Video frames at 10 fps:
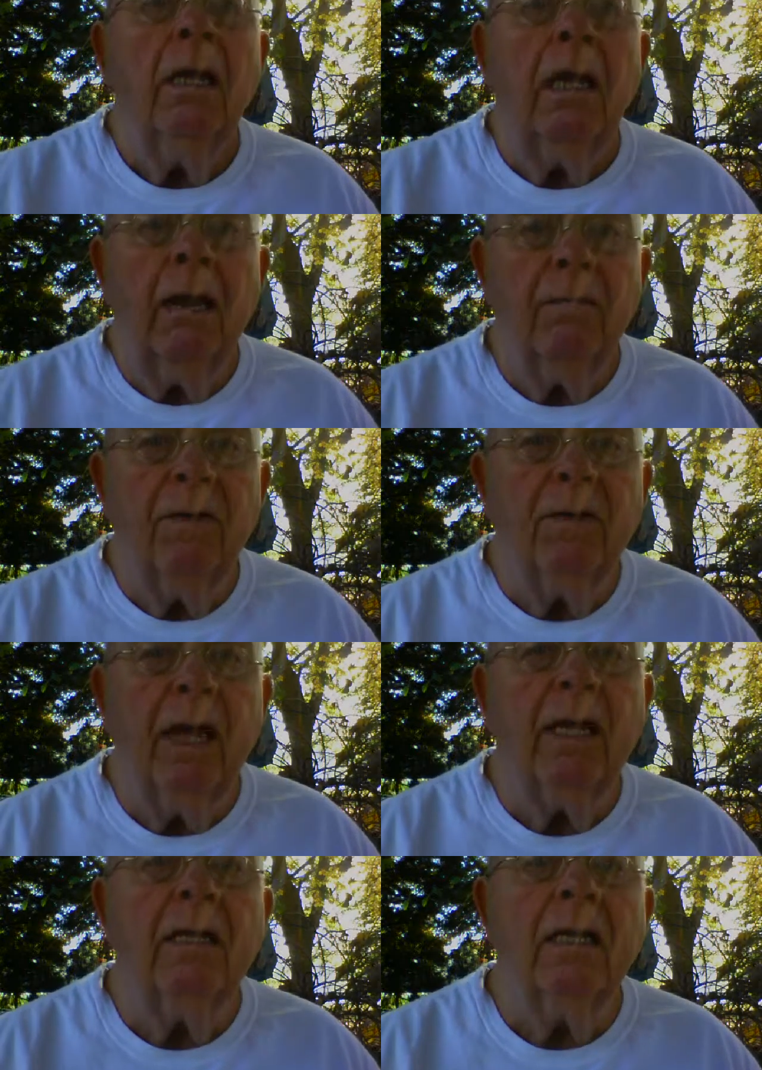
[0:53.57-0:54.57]

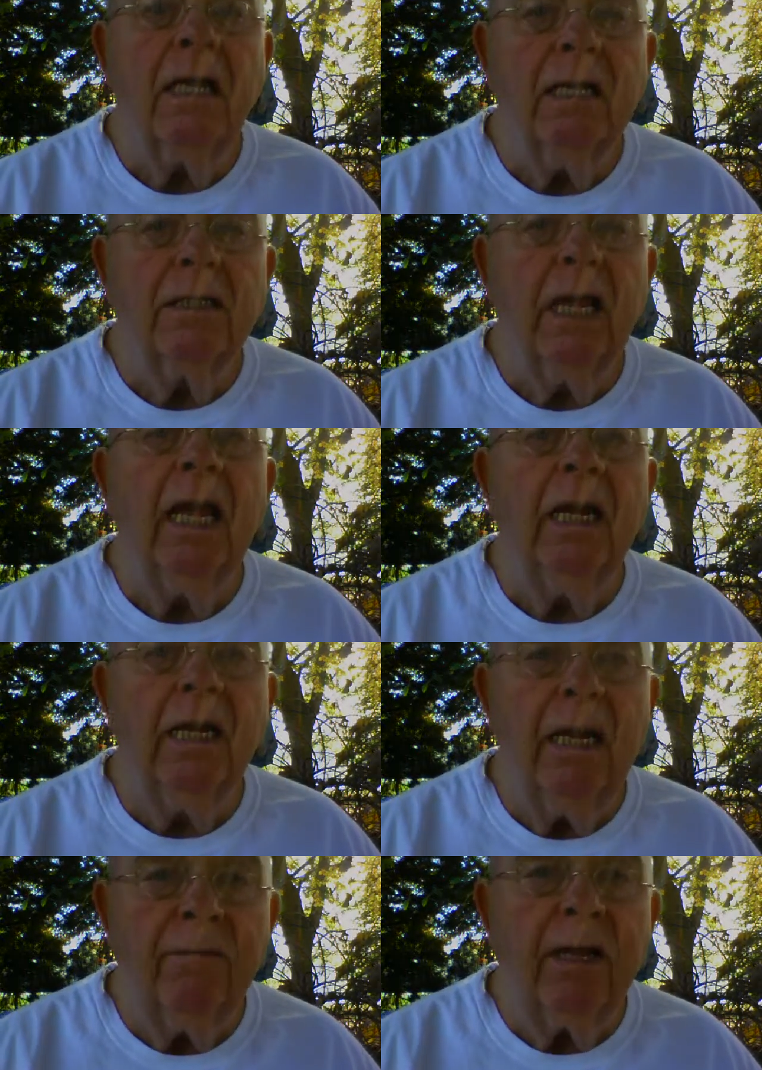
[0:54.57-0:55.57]
Everything is a
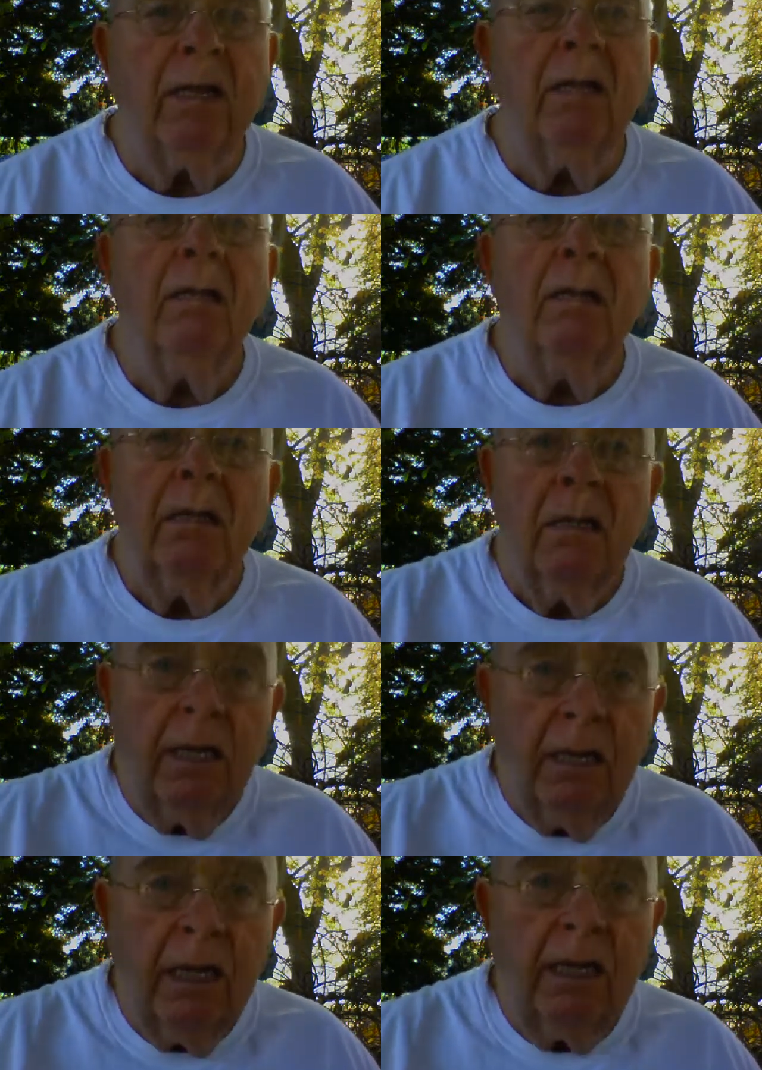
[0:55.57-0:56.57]
living
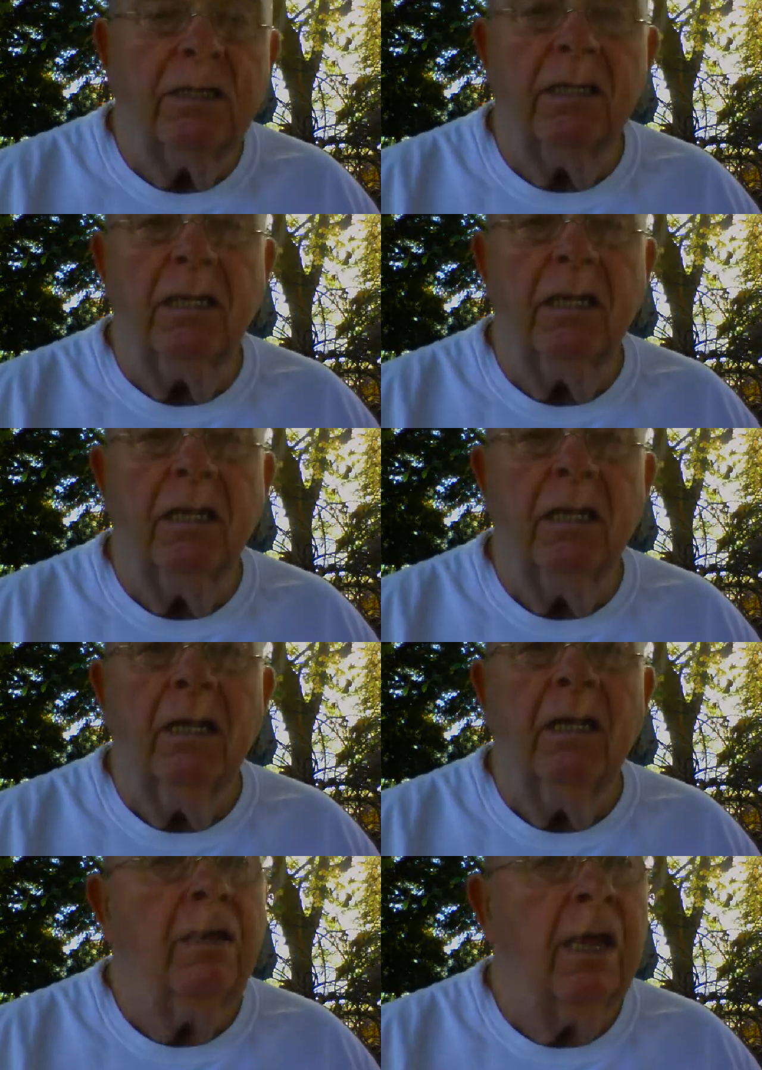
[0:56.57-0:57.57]
entity
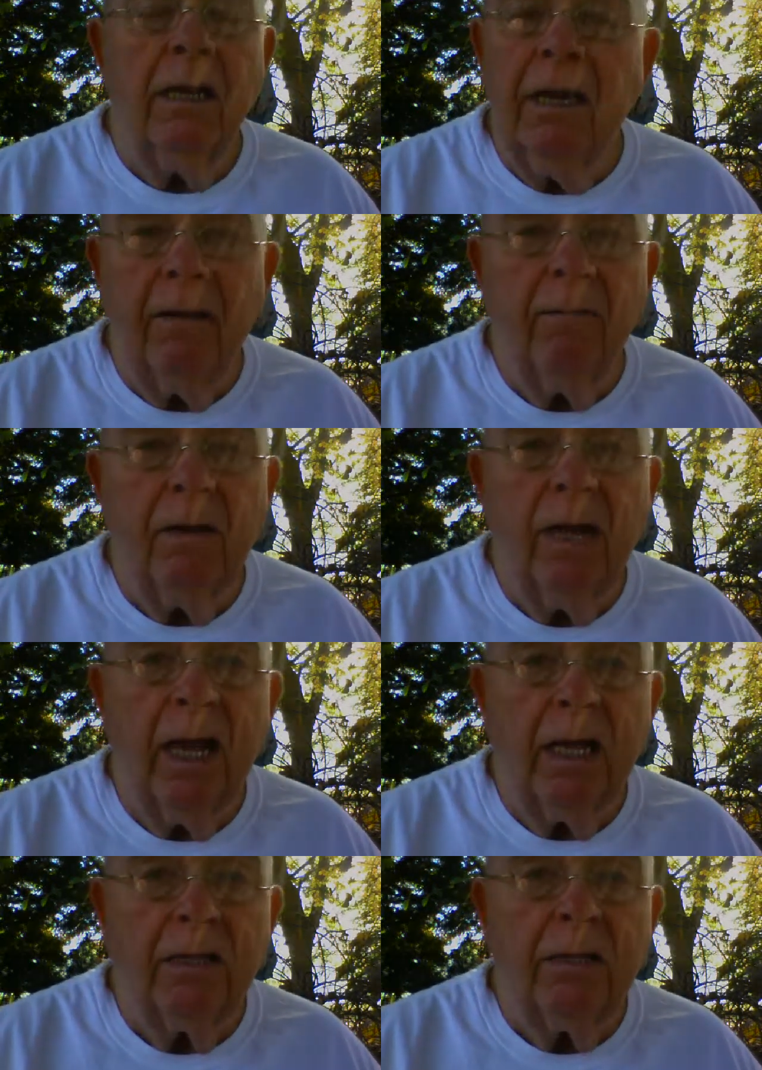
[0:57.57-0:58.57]
that never
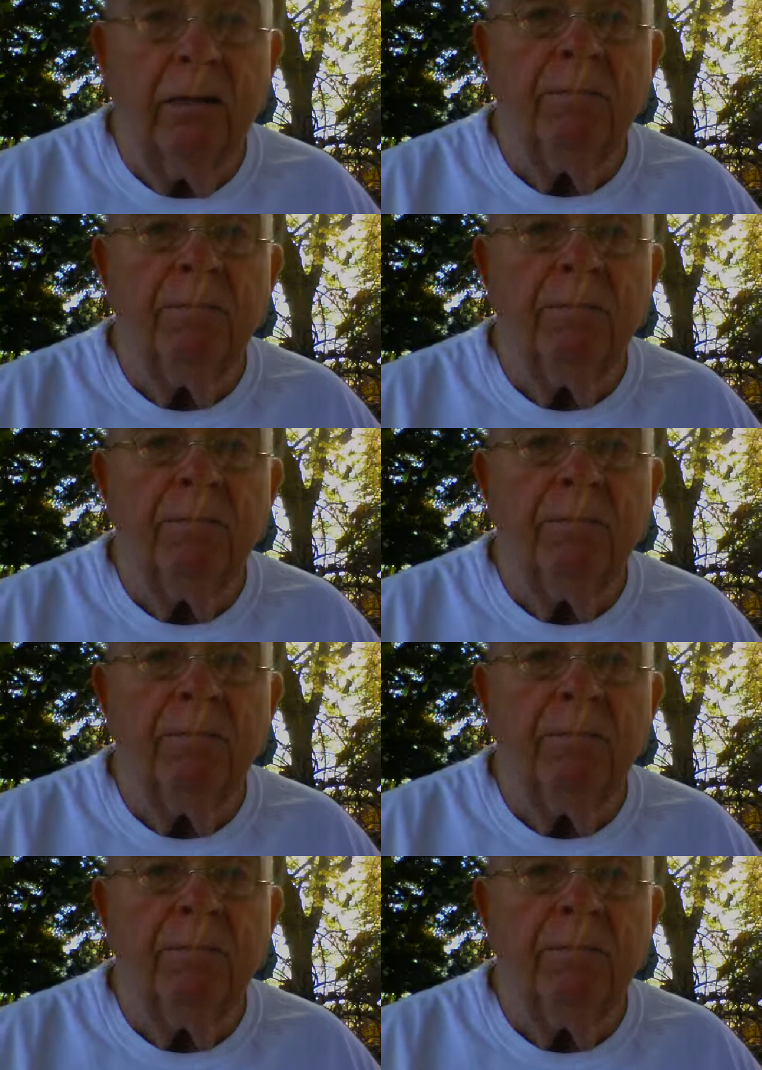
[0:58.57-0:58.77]
dies.